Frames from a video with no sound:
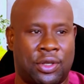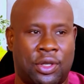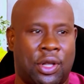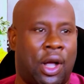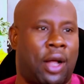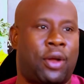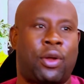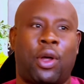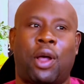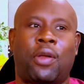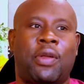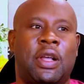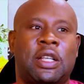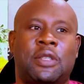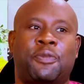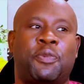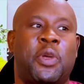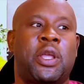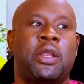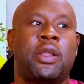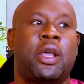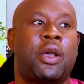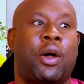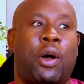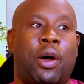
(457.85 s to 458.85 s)
Don't always
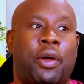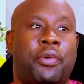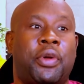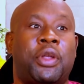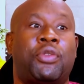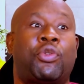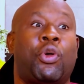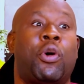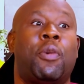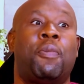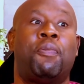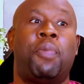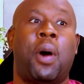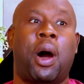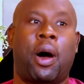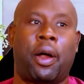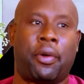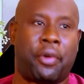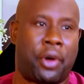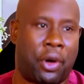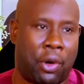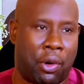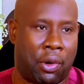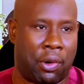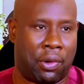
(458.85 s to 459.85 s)
be in a hurry to
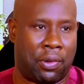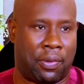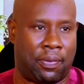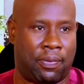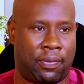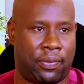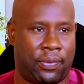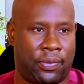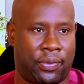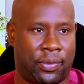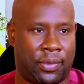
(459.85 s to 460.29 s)
borrow.